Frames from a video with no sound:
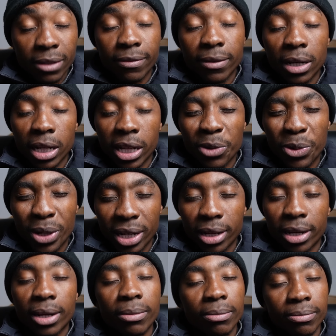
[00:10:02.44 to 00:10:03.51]
definitely we need
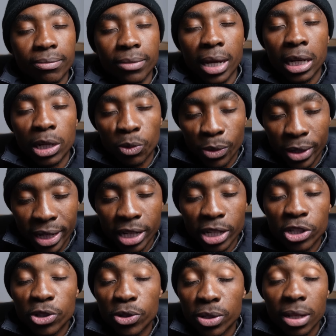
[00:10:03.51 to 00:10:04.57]
him and we
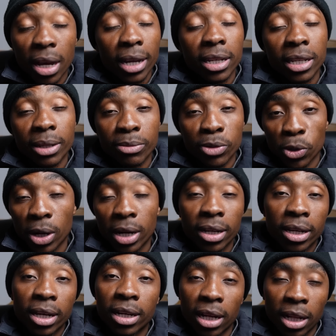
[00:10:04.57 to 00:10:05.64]
need to sign him so that
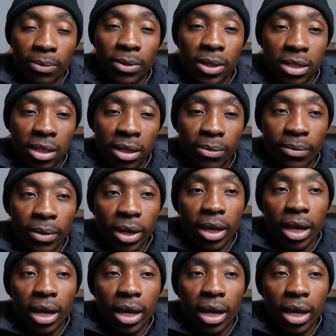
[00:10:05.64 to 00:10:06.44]
he can help the team.